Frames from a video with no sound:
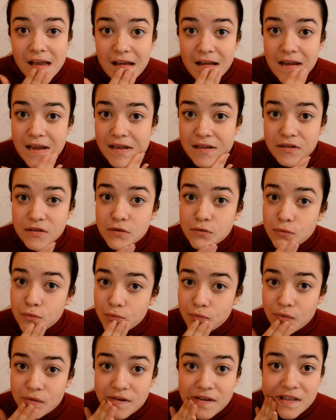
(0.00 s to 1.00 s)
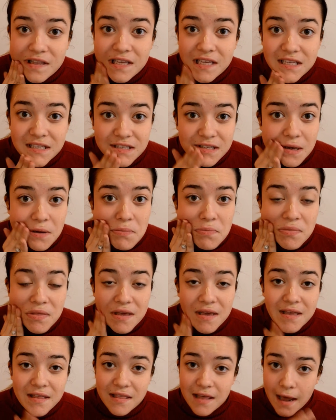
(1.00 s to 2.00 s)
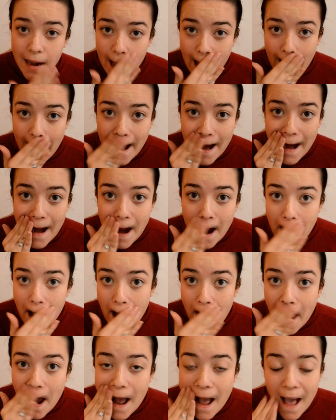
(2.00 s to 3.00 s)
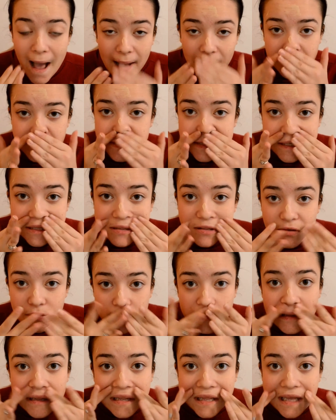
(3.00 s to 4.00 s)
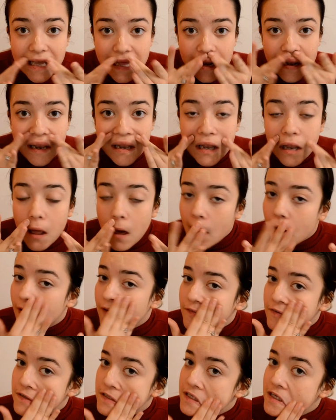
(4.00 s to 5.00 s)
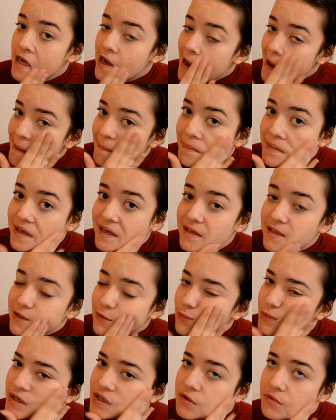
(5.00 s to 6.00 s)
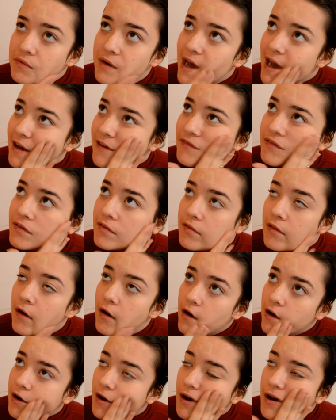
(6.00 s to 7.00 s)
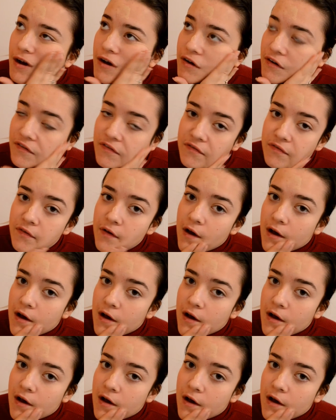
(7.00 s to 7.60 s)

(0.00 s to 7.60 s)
it's really something that I absolutely loved because we don't have a lot of